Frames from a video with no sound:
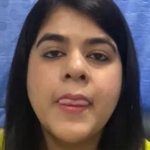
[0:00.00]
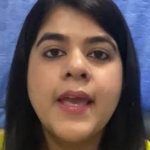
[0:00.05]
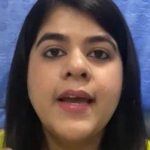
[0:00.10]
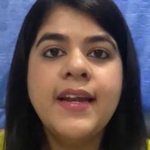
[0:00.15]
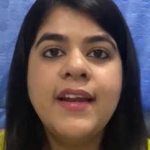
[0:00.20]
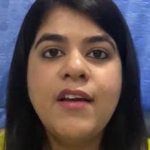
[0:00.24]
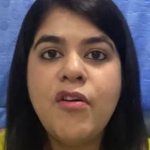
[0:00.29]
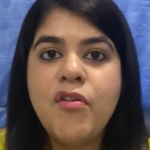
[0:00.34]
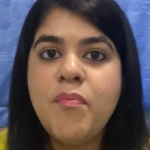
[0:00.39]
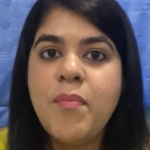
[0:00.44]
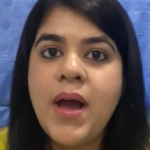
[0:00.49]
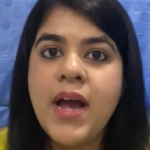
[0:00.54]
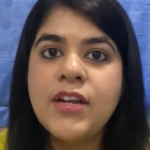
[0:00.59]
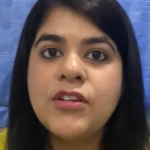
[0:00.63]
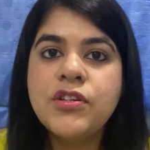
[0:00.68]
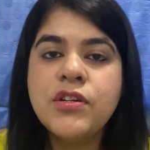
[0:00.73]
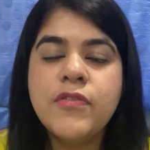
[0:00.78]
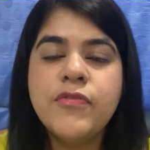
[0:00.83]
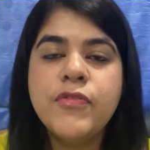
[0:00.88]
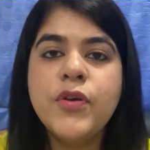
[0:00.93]
Now
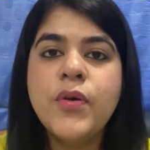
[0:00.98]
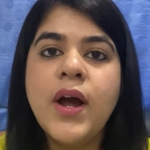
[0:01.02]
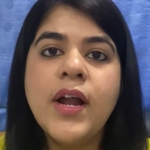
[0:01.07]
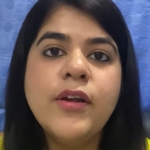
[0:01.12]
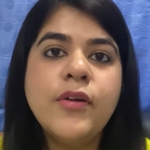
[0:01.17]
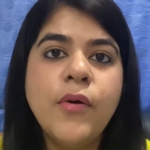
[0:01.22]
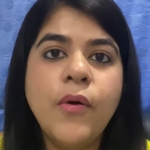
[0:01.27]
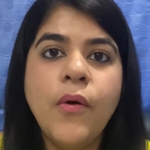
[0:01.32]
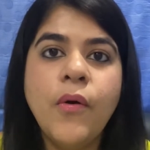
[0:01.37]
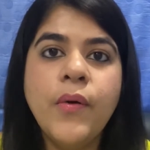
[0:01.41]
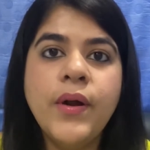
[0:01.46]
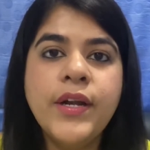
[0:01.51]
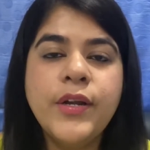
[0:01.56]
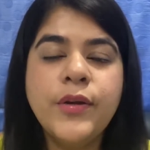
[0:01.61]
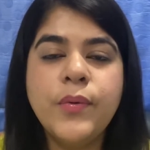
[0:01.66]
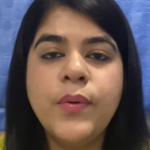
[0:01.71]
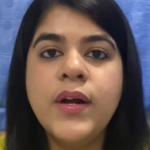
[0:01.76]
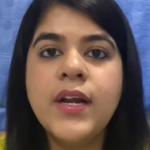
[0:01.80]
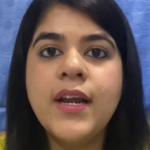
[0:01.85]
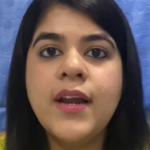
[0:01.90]
imagine if you had to go
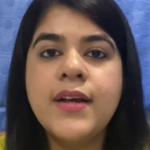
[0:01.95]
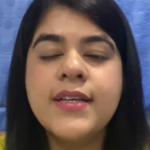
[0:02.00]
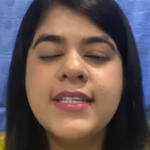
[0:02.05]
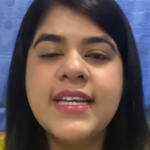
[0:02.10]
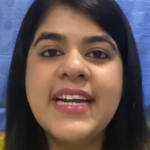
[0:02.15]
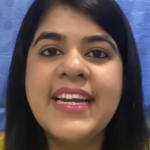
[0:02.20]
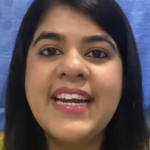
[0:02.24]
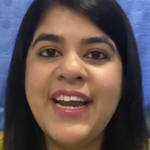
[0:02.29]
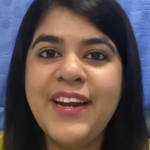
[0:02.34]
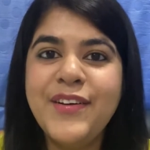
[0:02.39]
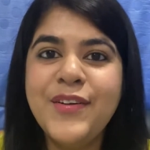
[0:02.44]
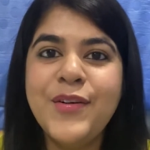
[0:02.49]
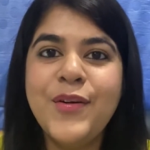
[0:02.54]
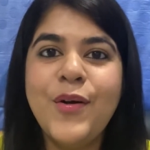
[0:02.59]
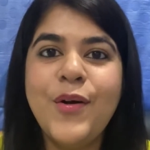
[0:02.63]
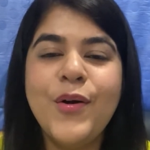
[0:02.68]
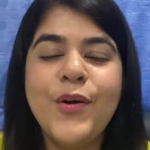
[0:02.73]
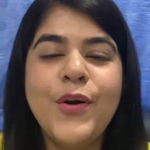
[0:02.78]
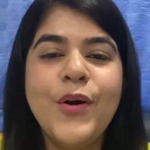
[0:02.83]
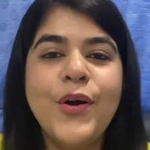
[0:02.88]
into a class at 9
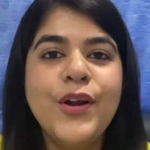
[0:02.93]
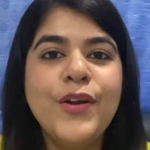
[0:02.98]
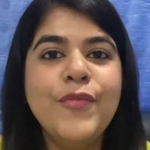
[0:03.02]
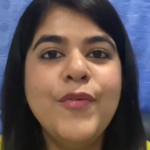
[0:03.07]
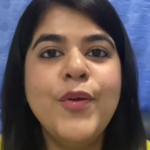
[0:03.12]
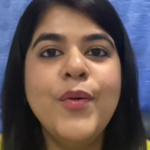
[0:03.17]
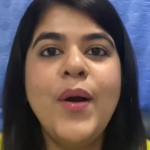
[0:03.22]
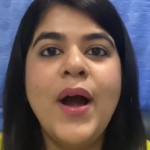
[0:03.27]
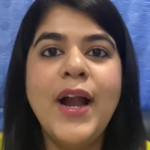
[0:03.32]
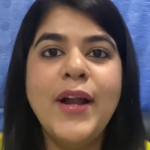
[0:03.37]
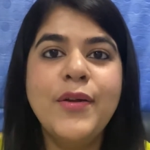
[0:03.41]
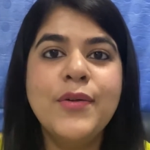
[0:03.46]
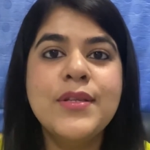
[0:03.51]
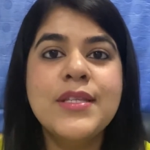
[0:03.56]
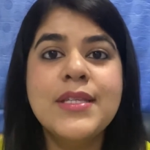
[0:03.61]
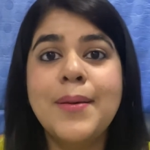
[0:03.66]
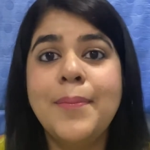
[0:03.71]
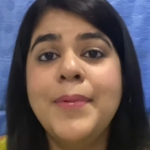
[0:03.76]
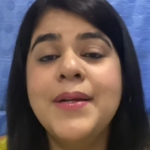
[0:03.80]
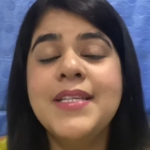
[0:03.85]
o'clock or if you had to
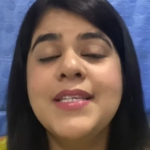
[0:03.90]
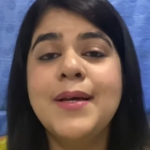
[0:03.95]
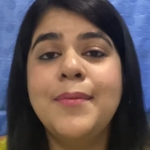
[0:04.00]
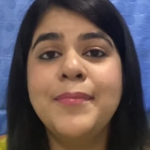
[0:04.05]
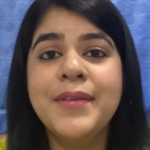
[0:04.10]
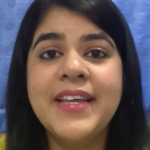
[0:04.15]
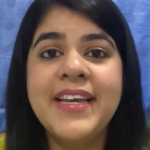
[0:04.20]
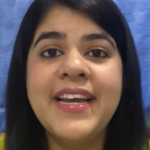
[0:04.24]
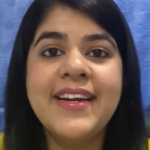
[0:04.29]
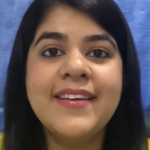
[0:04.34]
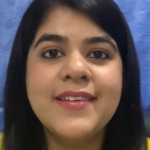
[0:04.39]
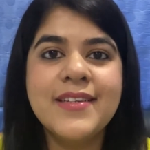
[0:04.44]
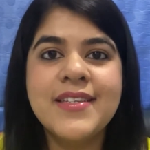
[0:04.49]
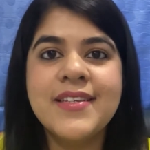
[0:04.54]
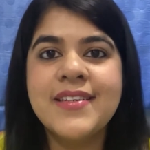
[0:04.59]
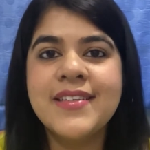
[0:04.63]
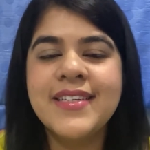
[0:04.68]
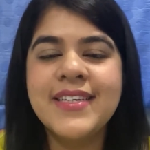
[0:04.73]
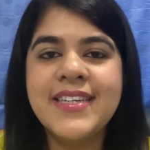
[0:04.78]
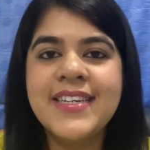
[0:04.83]
submit something at a
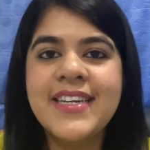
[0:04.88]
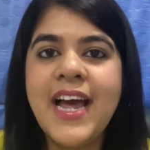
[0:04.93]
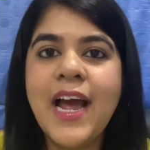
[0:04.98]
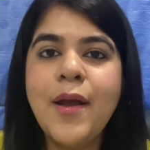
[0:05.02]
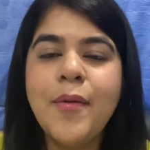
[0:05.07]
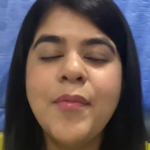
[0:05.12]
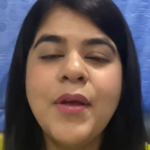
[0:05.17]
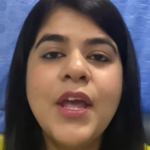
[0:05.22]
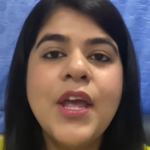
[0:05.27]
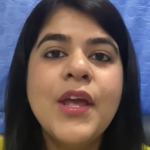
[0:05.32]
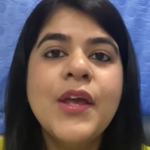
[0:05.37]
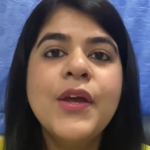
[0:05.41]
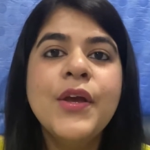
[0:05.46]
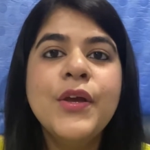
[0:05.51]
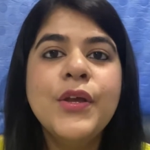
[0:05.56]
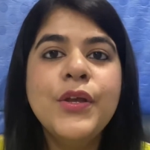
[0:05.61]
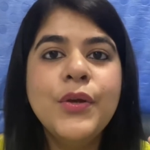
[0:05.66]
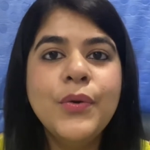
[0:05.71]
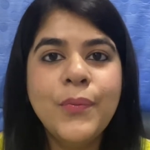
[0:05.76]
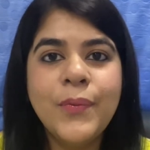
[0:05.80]
certain time,
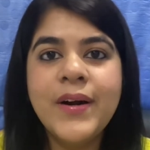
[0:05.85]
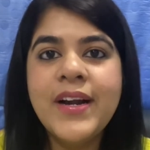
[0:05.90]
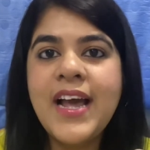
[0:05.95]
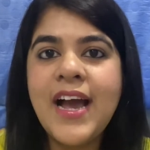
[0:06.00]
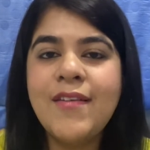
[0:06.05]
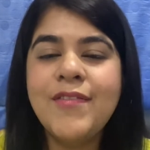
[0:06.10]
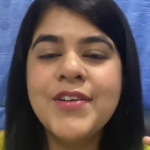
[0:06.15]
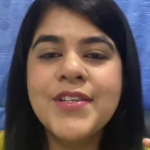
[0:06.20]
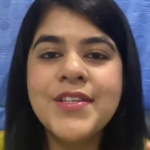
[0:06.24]
you would have a